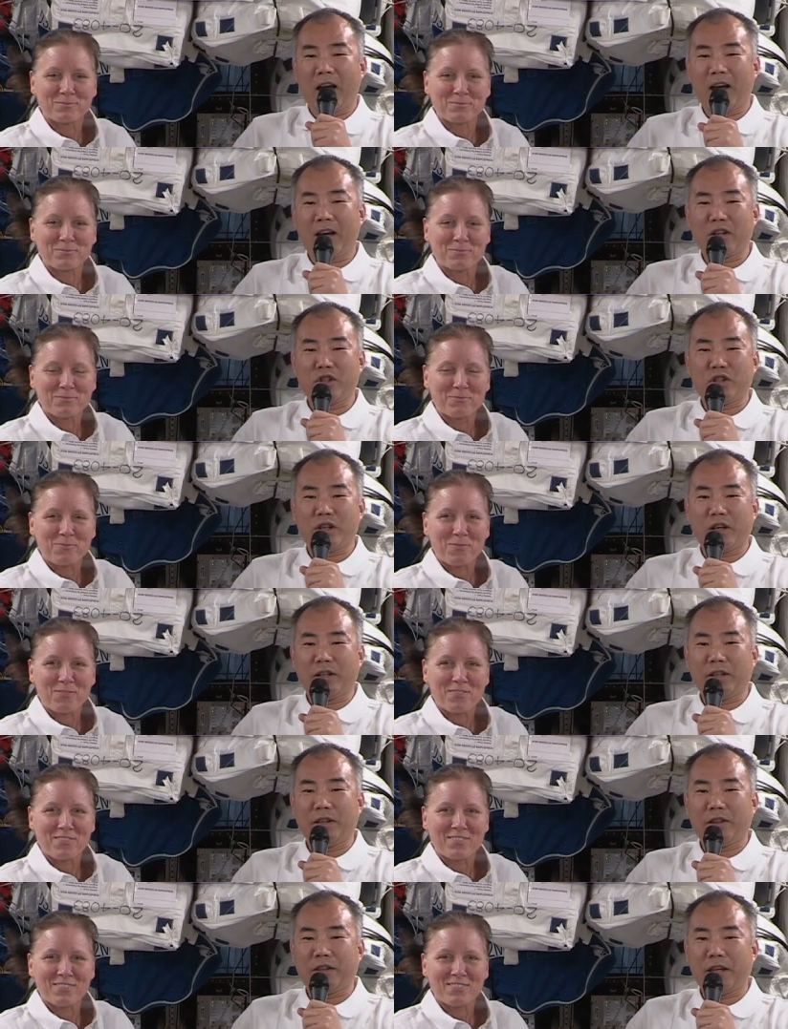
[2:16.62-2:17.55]
Speaker 1: Hi,
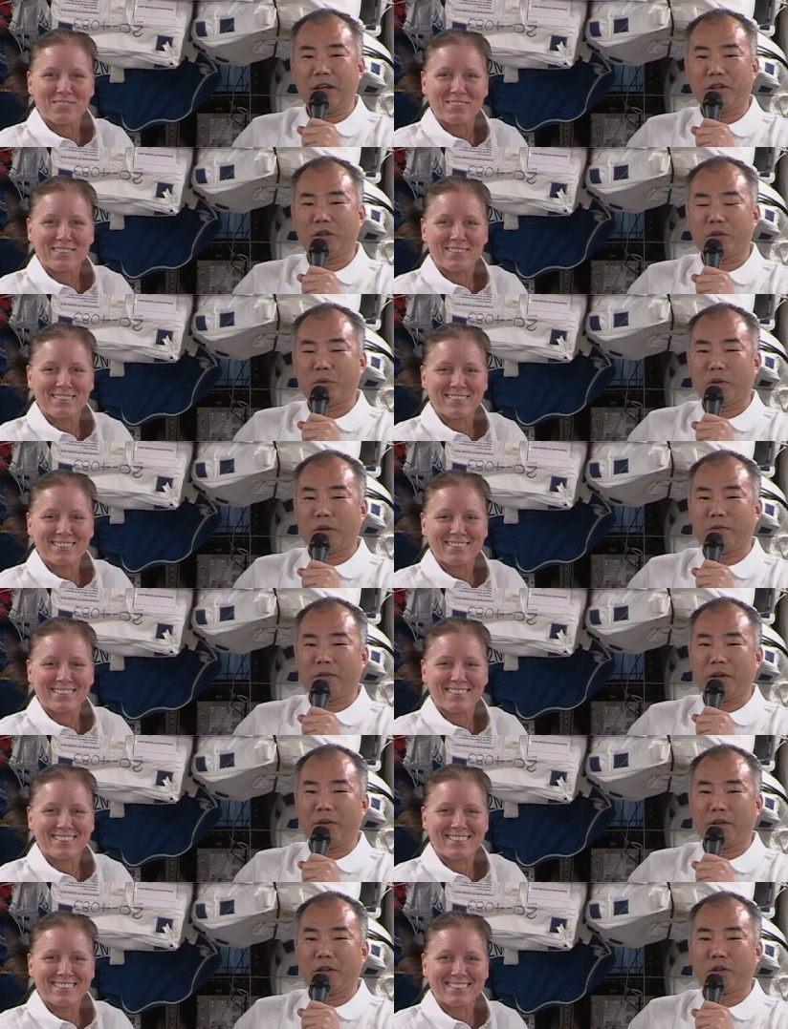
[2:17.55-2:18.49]
Charlie. Thank you for a
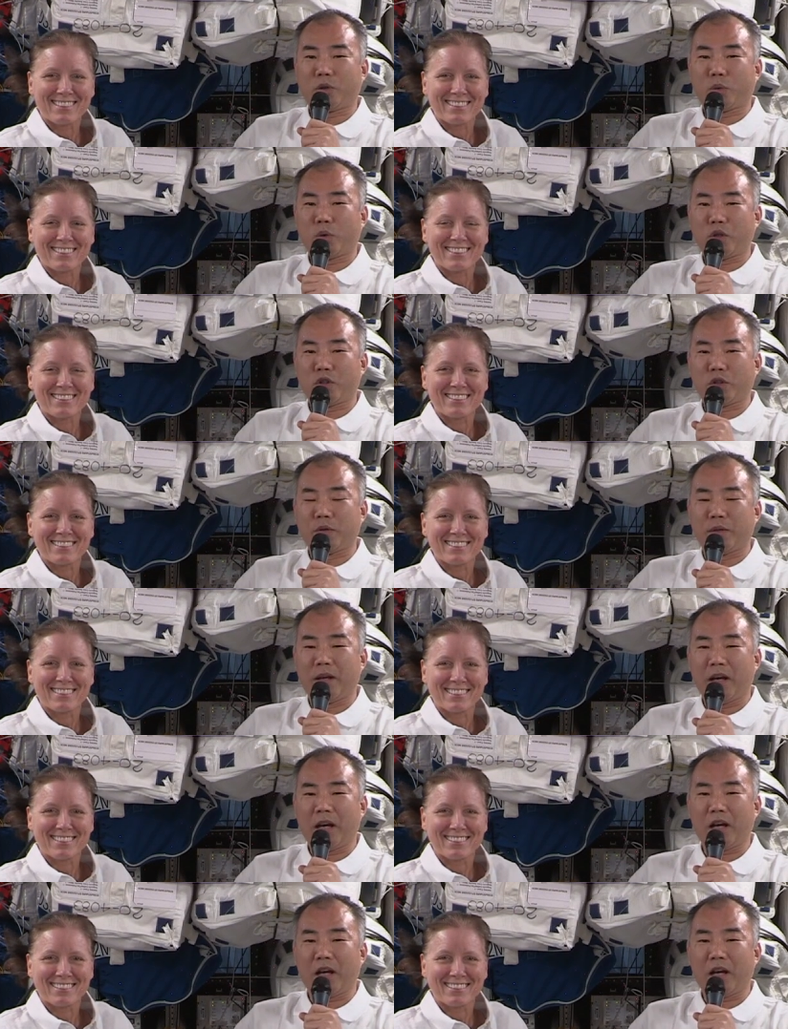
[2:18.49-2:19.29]
very good question.